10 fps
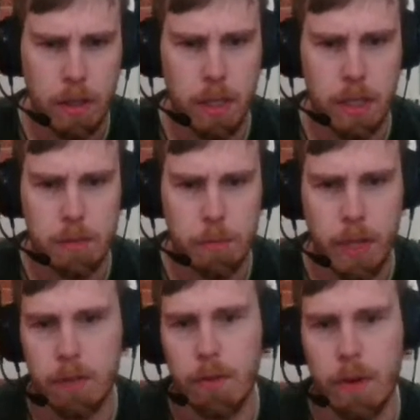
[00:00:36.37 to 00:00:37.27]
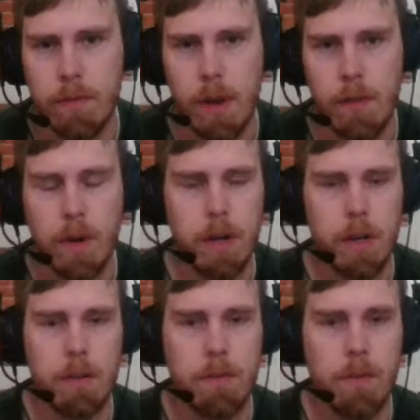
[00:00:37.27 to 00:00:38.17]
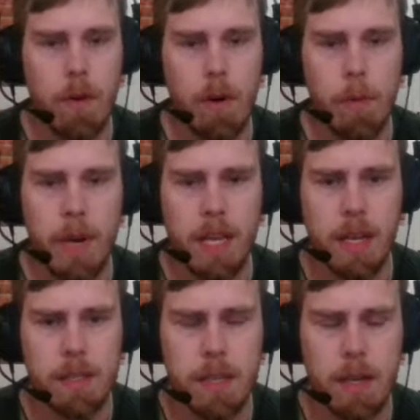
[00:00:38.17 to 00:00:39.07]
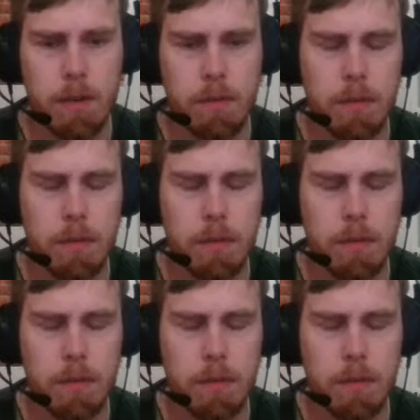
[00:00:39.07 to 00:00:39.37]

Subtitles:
He has been 2500 for many years now.